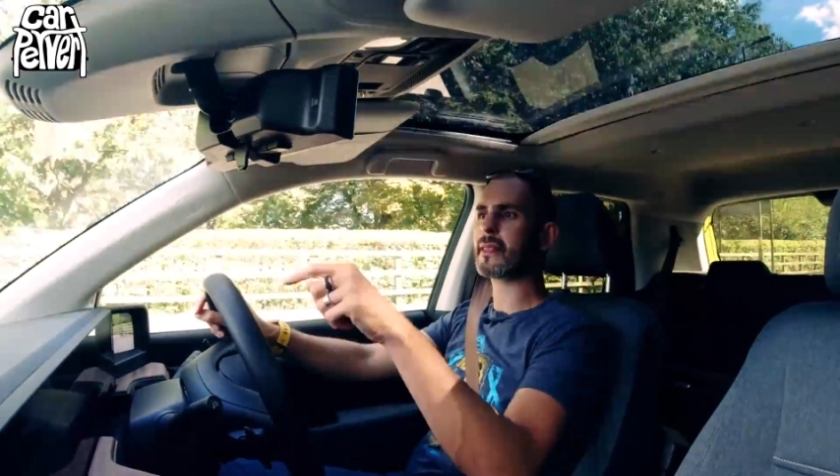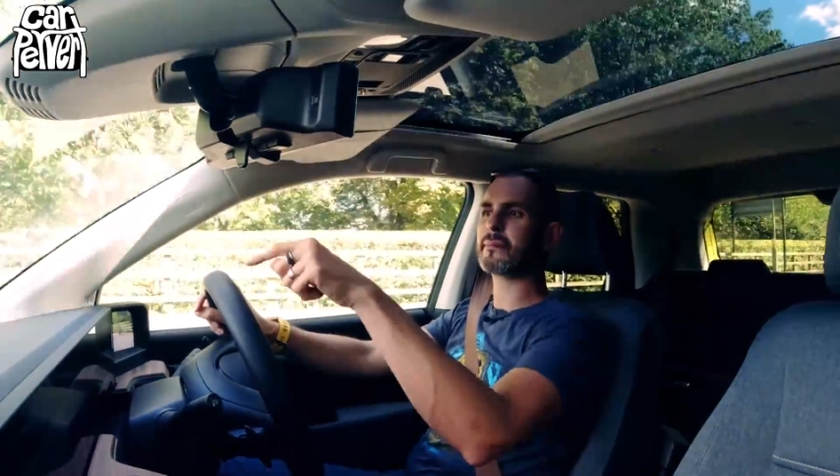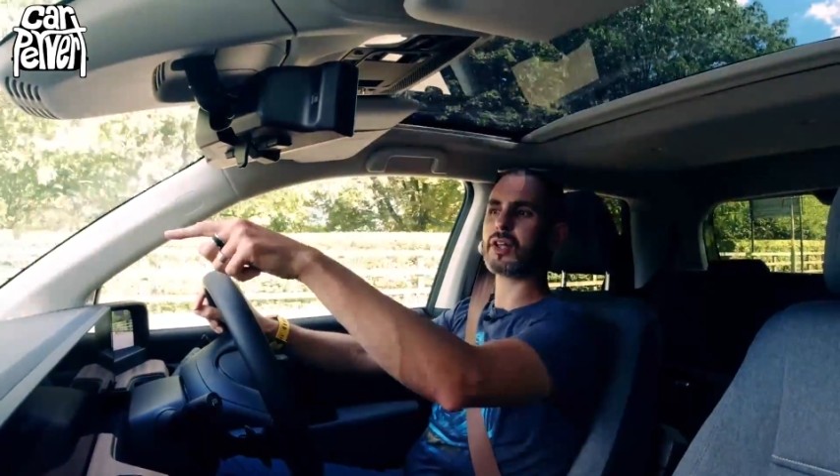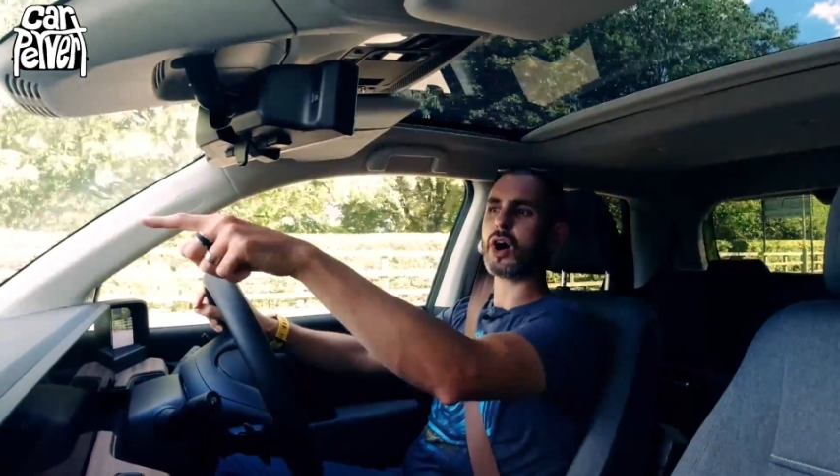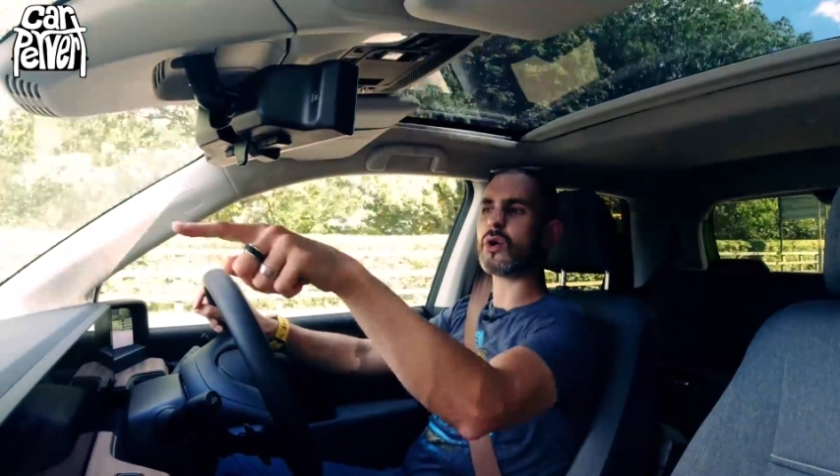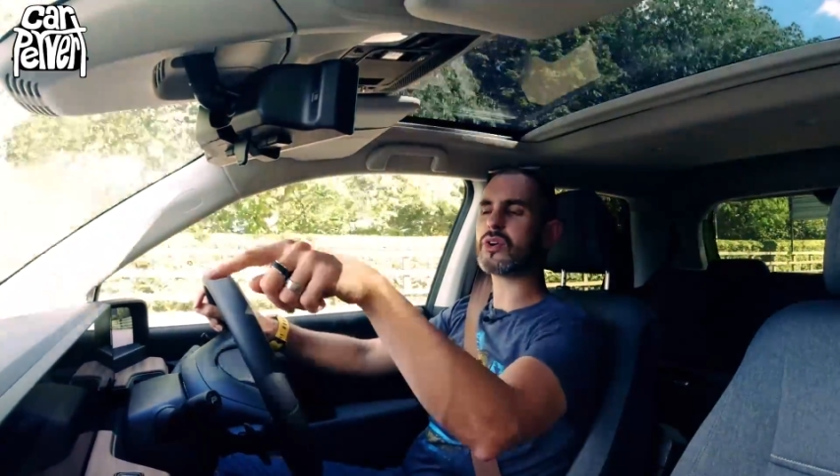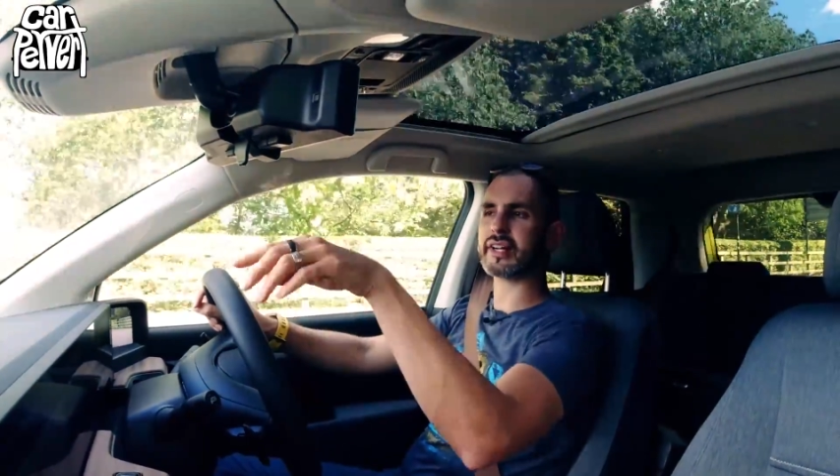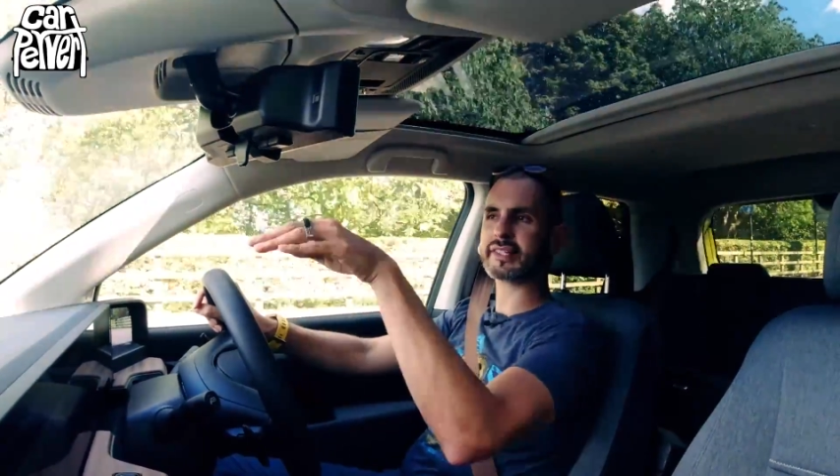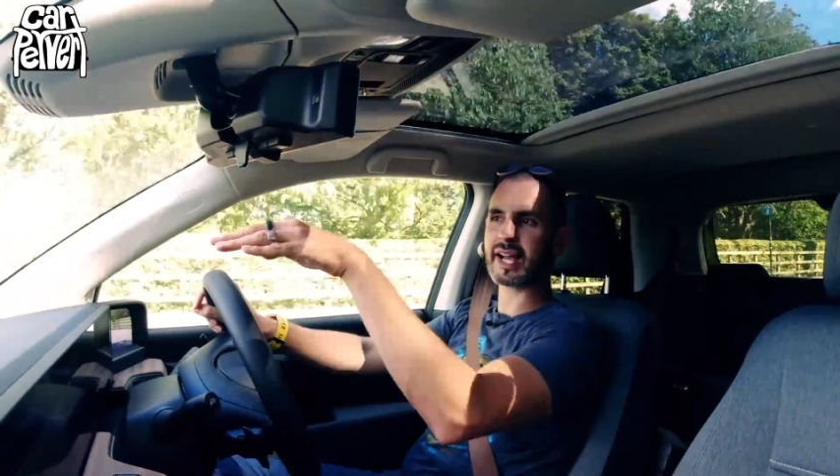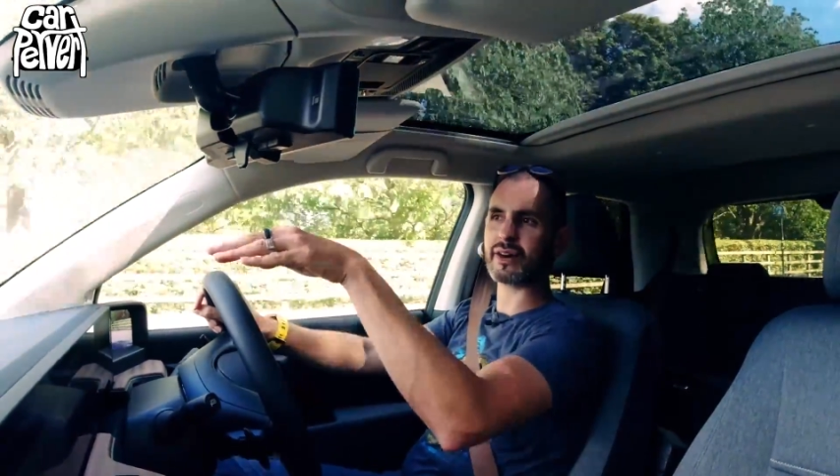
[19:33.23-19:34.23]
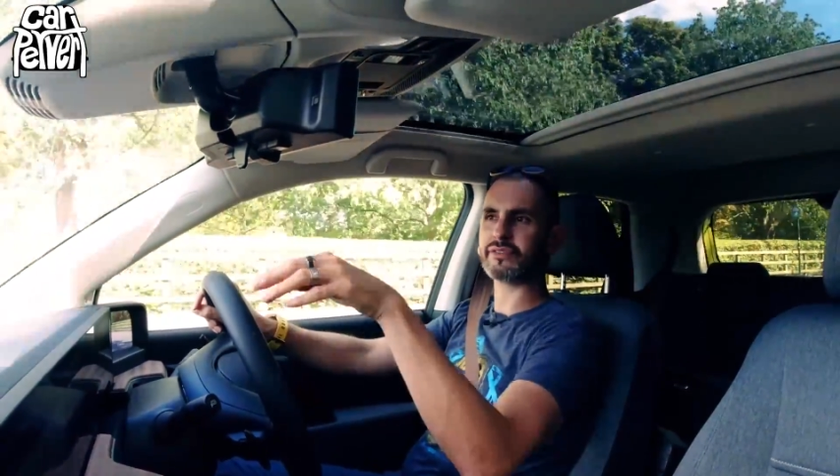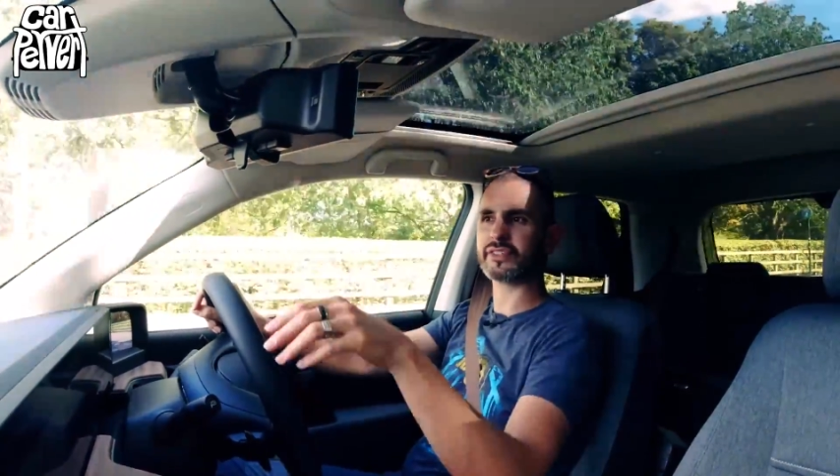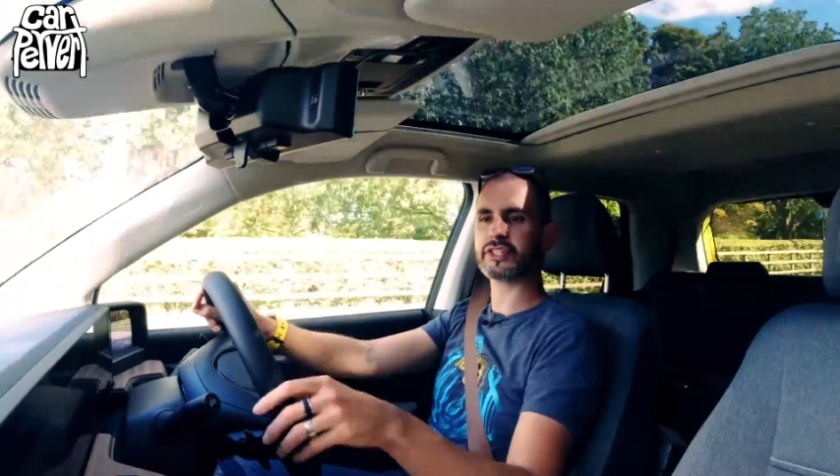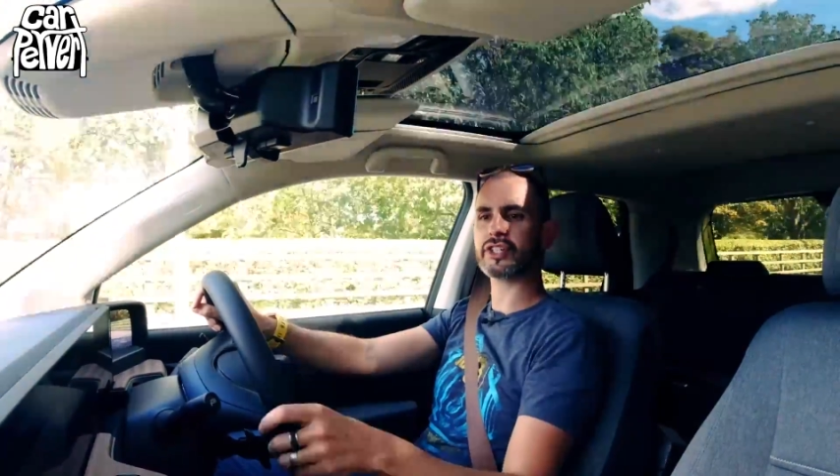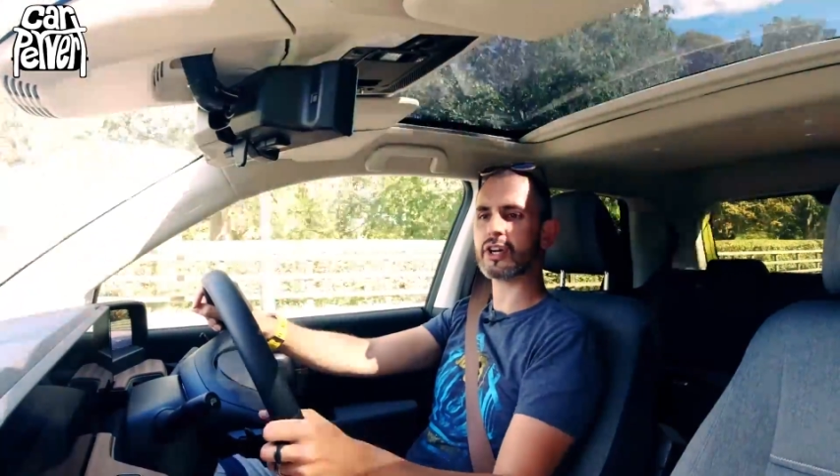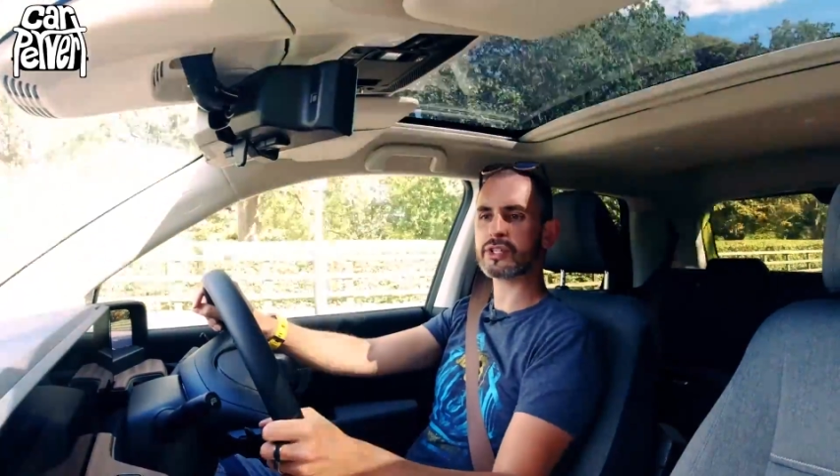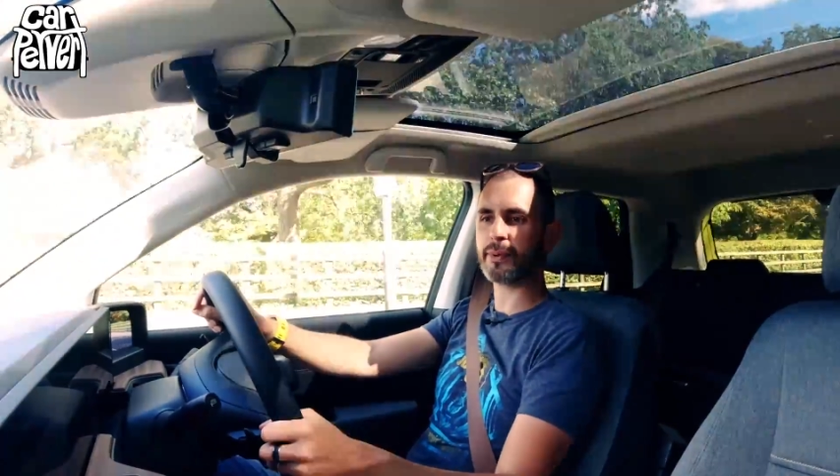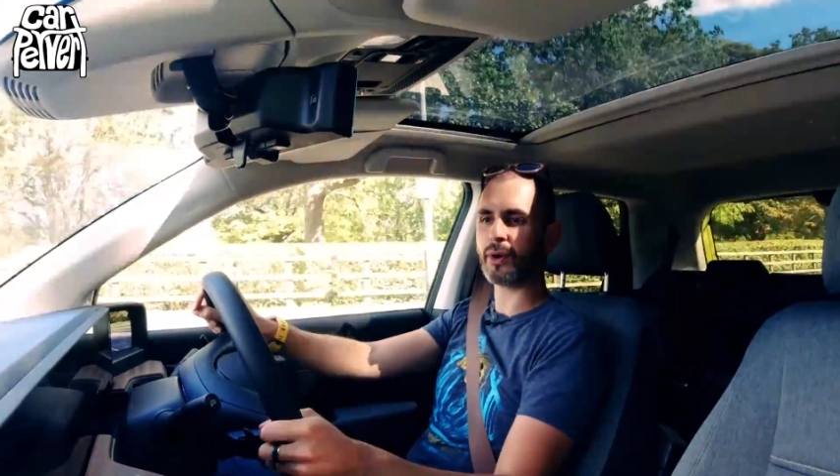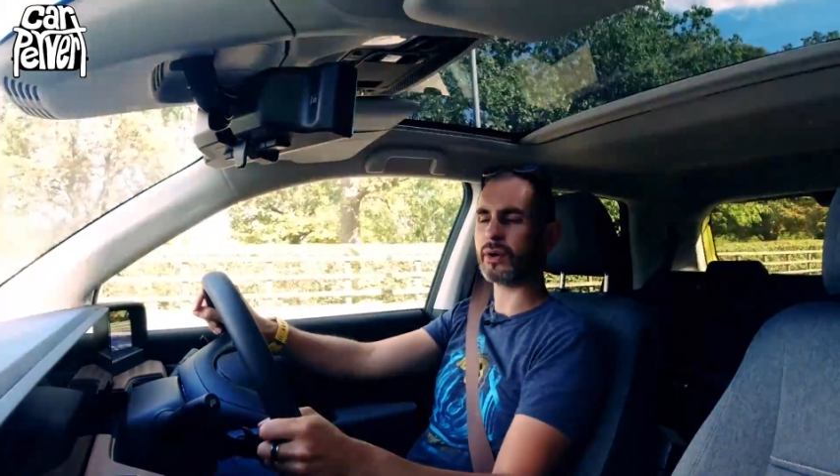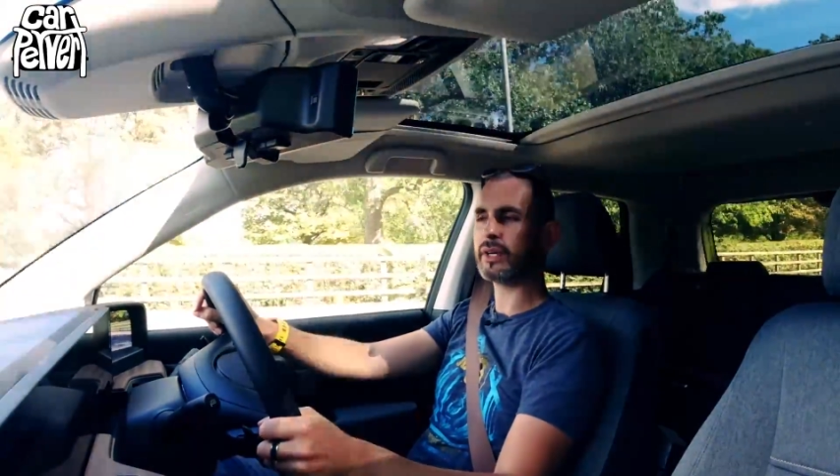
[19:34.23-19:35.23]
hole cut out for the charge
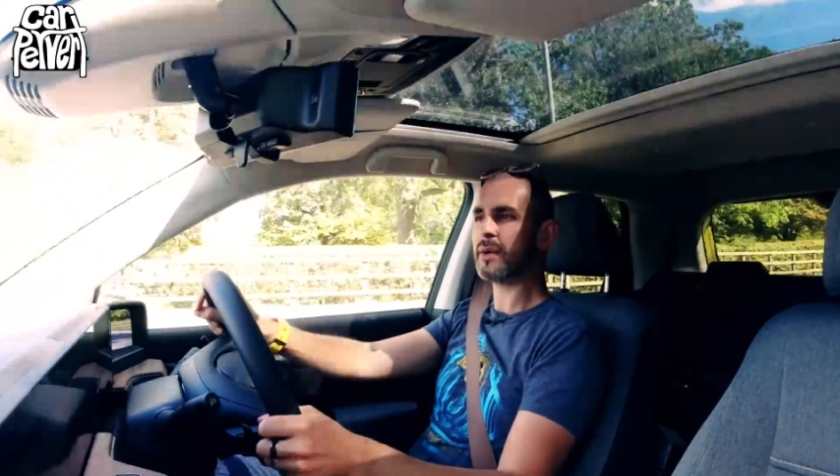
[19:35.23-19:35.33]
port,